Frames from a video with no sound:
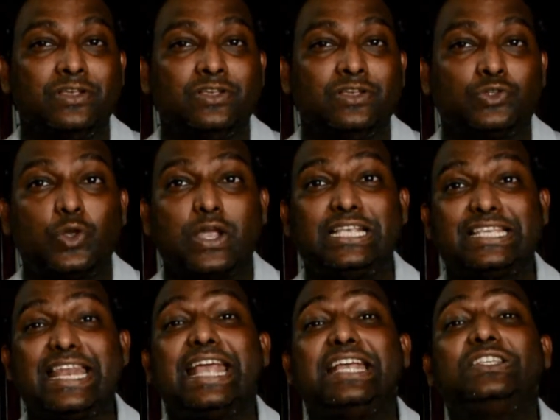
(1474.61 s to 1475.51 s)
So it's
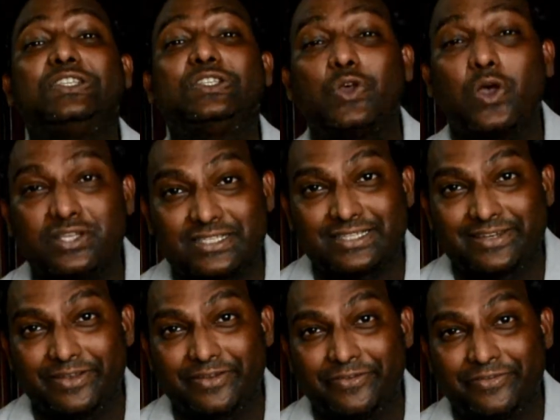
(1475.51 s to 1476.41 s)
an
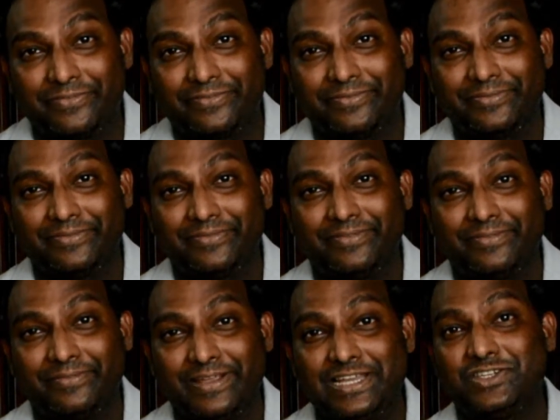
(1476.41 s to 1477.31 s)
exhaustive
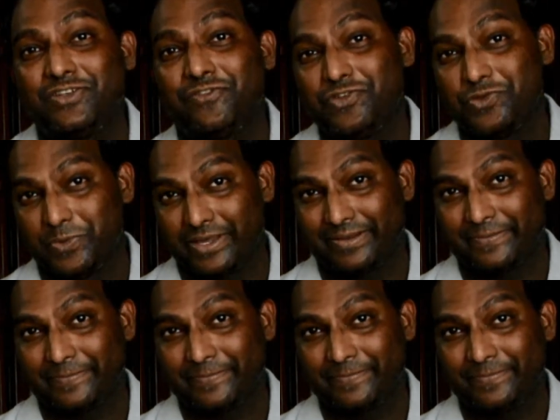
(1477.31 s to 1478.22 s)
interviewing.
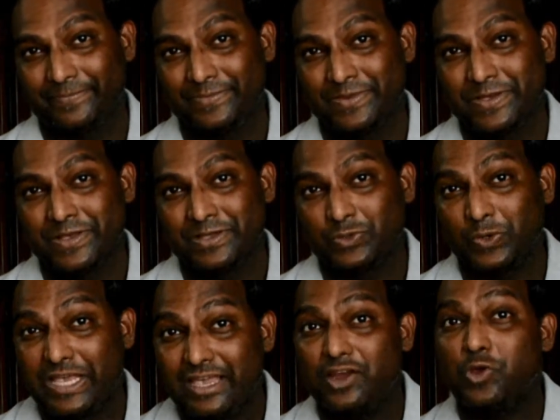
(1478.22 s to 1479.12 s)
So
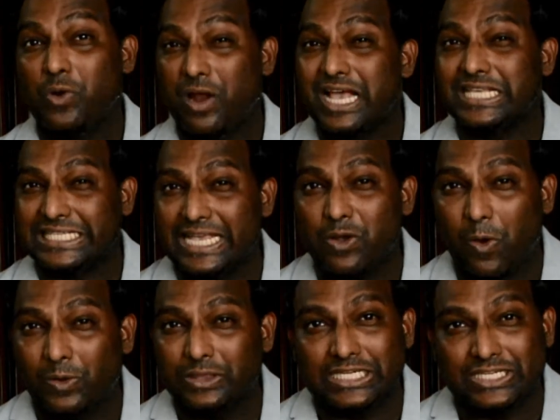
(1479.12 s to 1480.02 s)
here you're asking
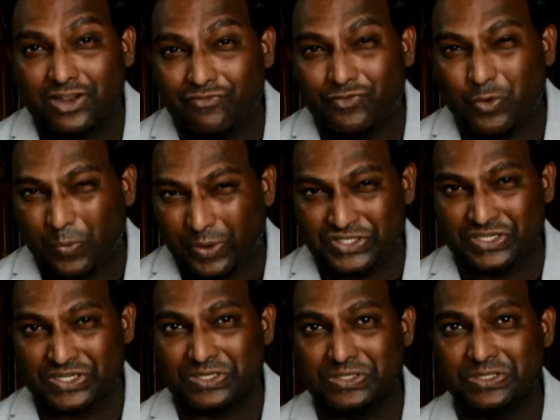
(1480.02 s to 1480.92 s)
all the tough
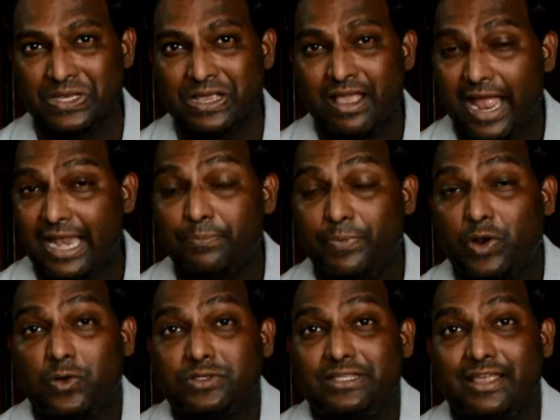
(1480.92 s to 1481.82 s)
questions. And
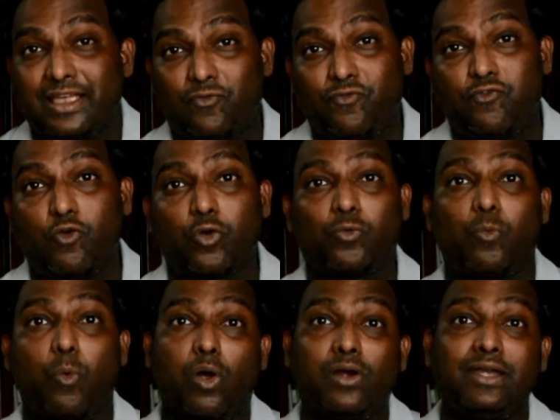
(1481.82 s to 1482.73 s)
because they are
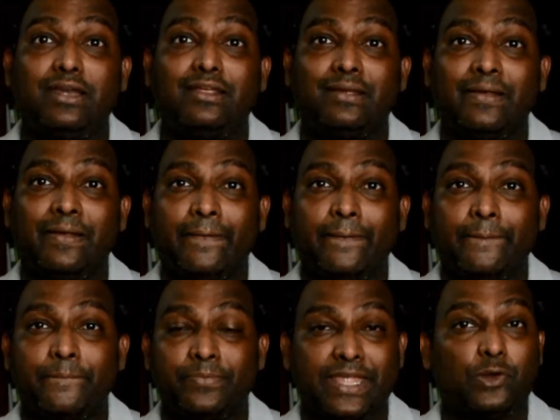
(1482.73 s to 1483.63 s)
forewarned,
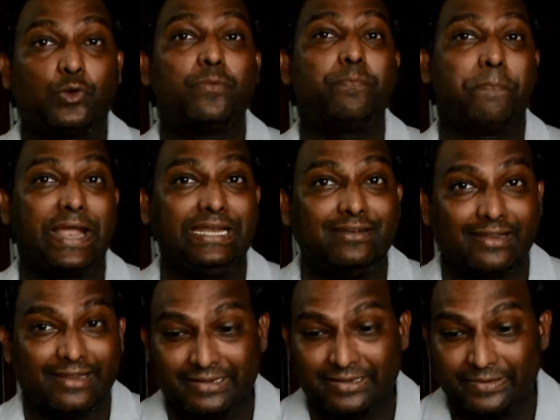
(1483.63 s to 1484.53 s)
they don't mind
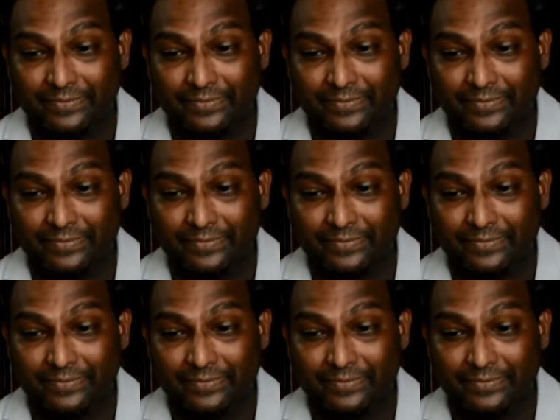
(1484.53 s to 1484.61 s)
it.